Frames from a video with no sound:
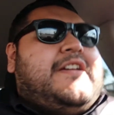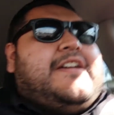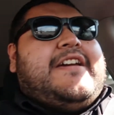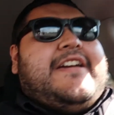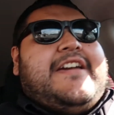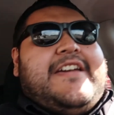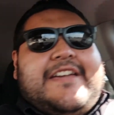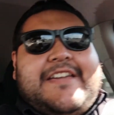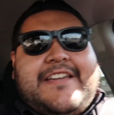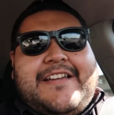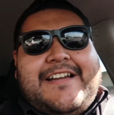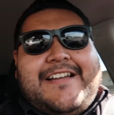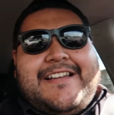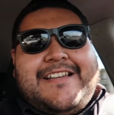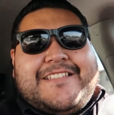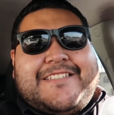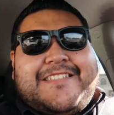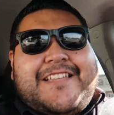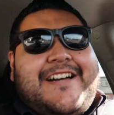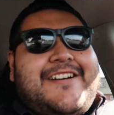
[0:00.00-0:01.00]
Hey
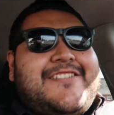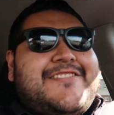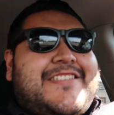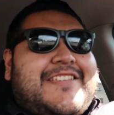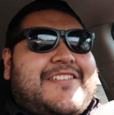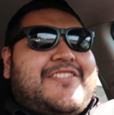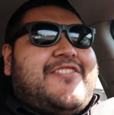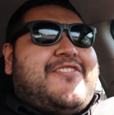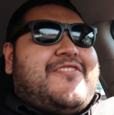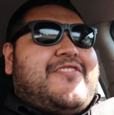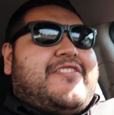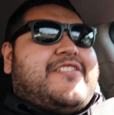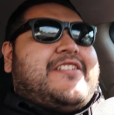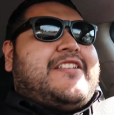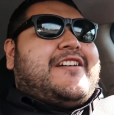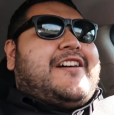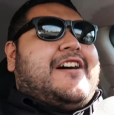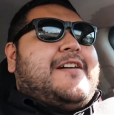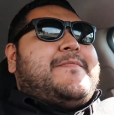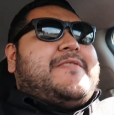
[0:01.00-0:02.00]
guys, how's it
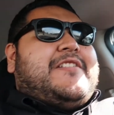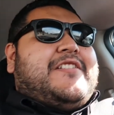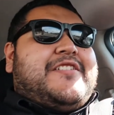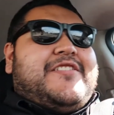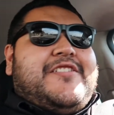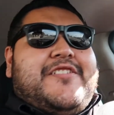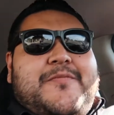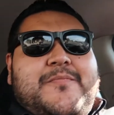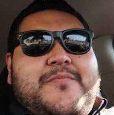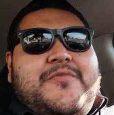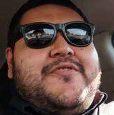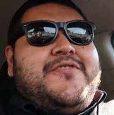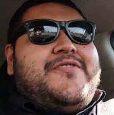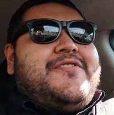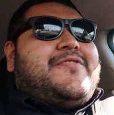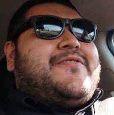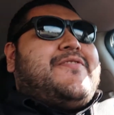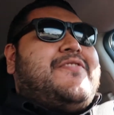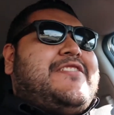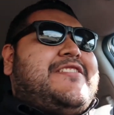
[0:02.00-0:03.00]
going? I'm in a good
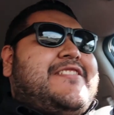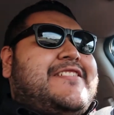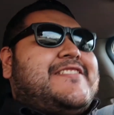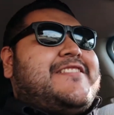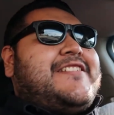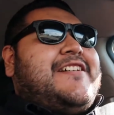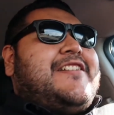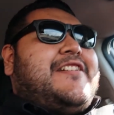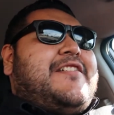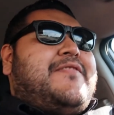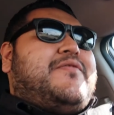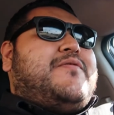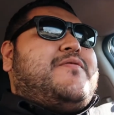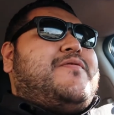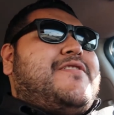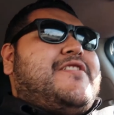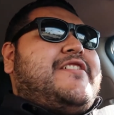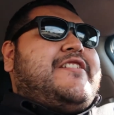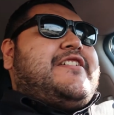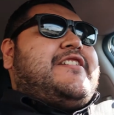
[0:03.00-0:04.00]
mood. We just got off of
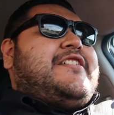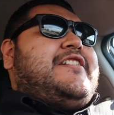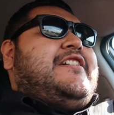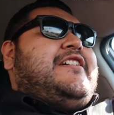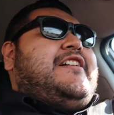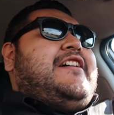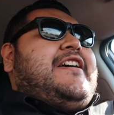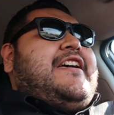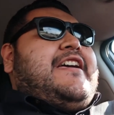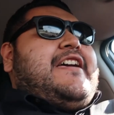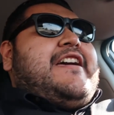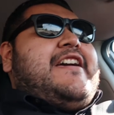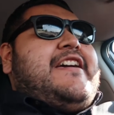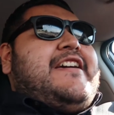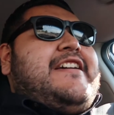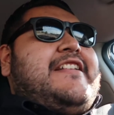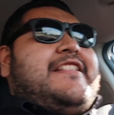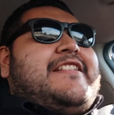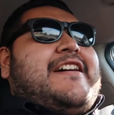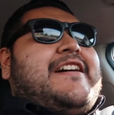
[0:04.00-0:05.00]
work
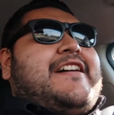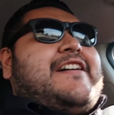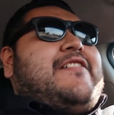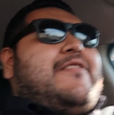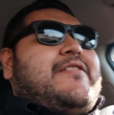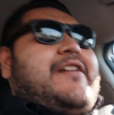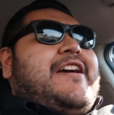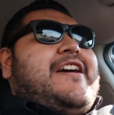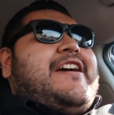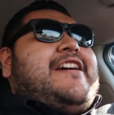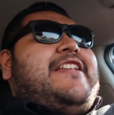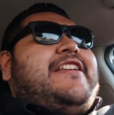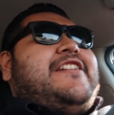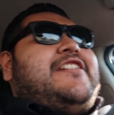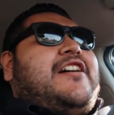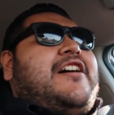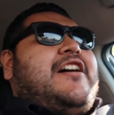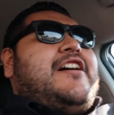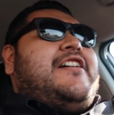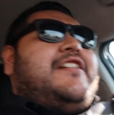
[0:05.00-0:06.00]
and
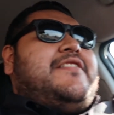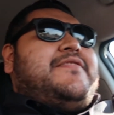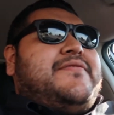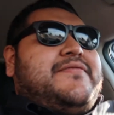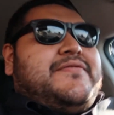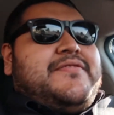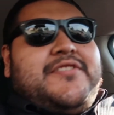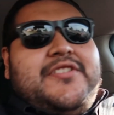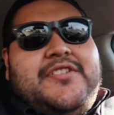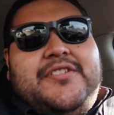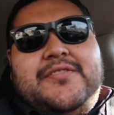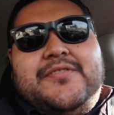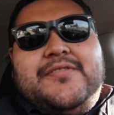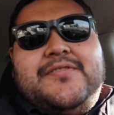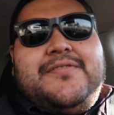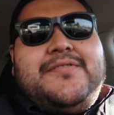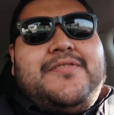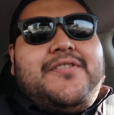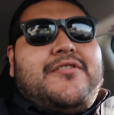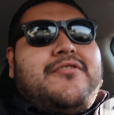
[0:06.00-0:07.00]
heading off to
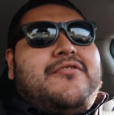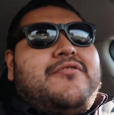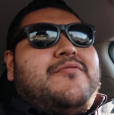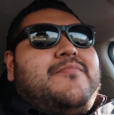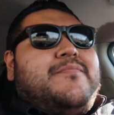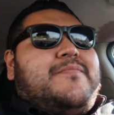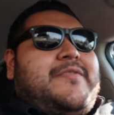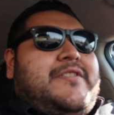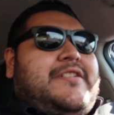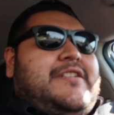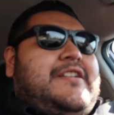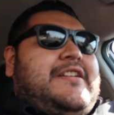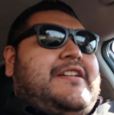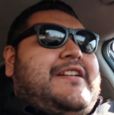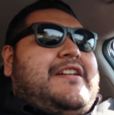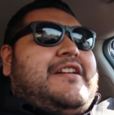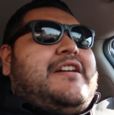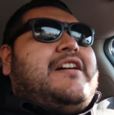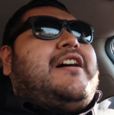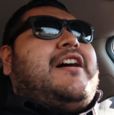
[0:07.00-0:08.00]

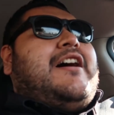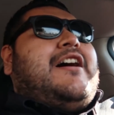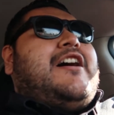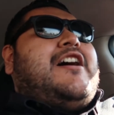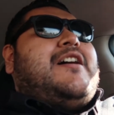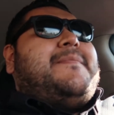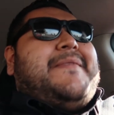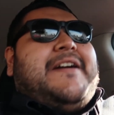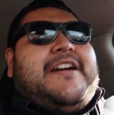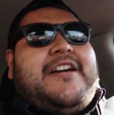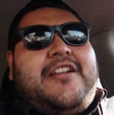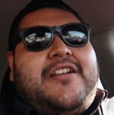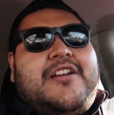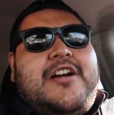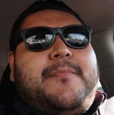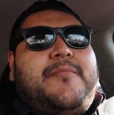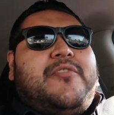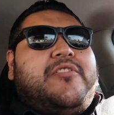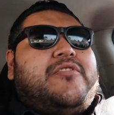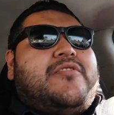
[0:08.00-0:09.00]
home. I got a
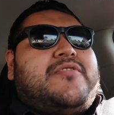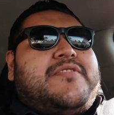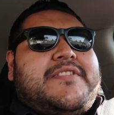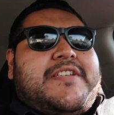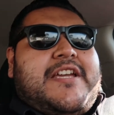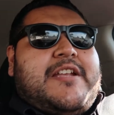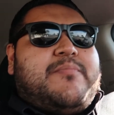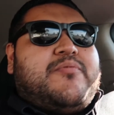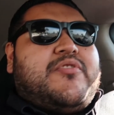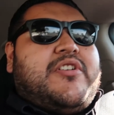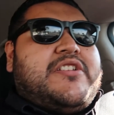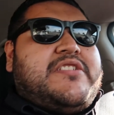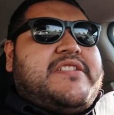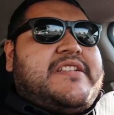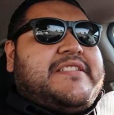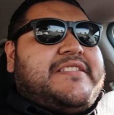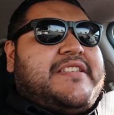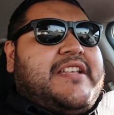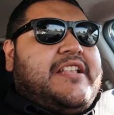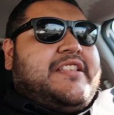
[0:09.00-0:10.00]
couple little side
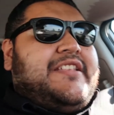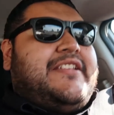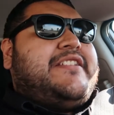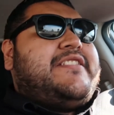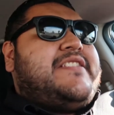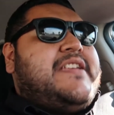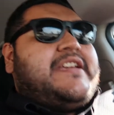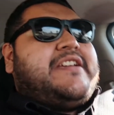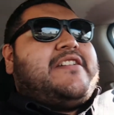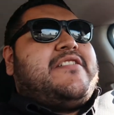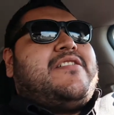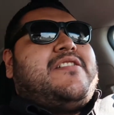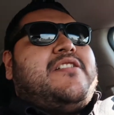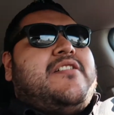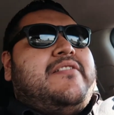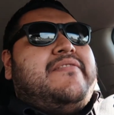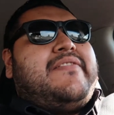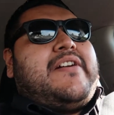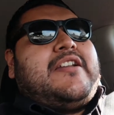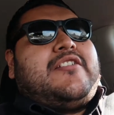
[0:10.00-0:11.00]
projects that I need to take care
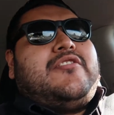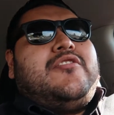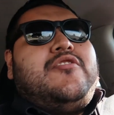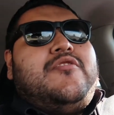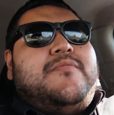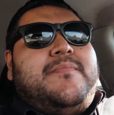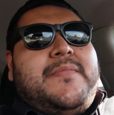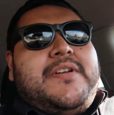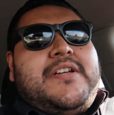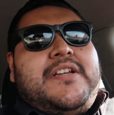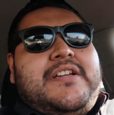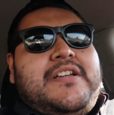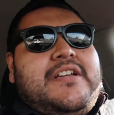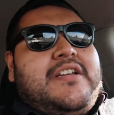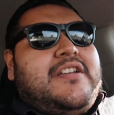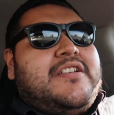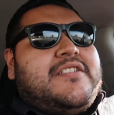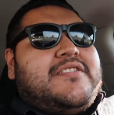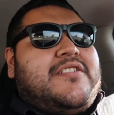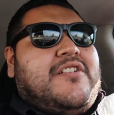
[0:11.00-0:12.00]
of at
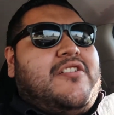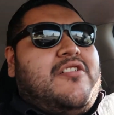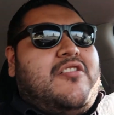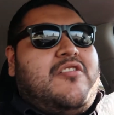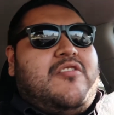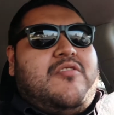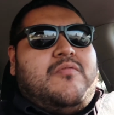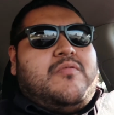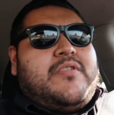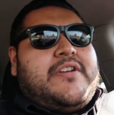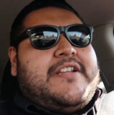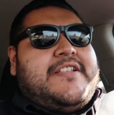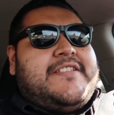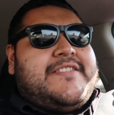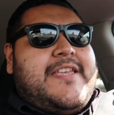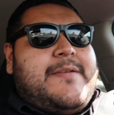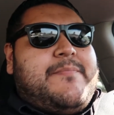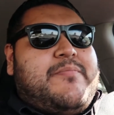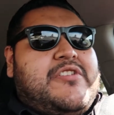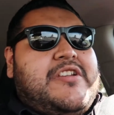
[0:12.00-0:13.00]
home, so we're gonna
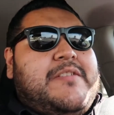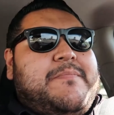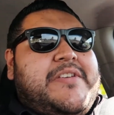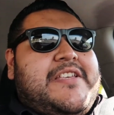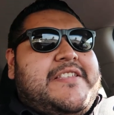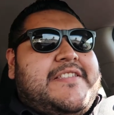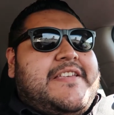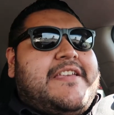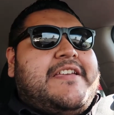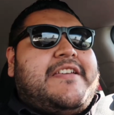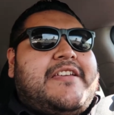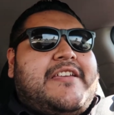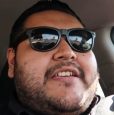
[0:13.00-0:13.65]
stay pretty busy,